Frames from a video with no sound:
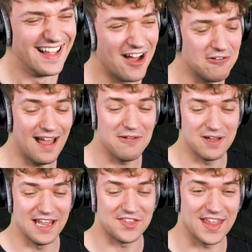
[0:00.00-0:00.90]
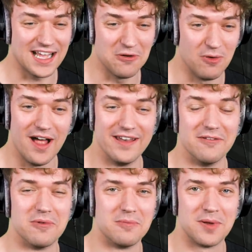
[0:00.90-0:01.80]
All right, well, I think I won,
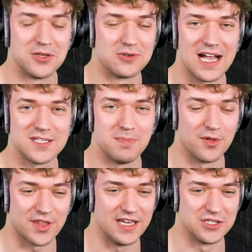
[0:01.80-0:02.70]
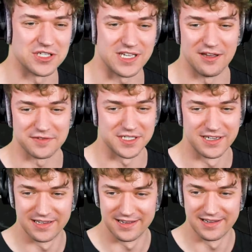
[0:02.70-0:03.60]
uh, but you guys yeah, you both killed really yourselves.
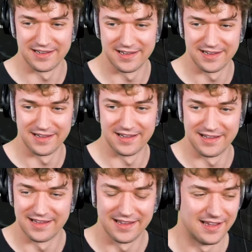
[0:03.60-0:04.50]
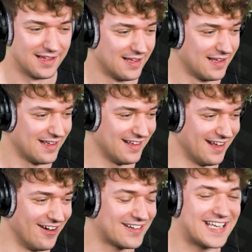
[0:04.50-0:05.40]
Good. good. job. Yeah, that's the only way Crainer can win,
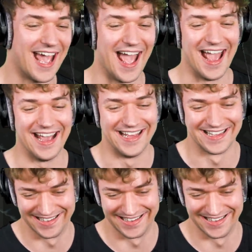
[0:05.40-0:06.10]
I guess. Okay.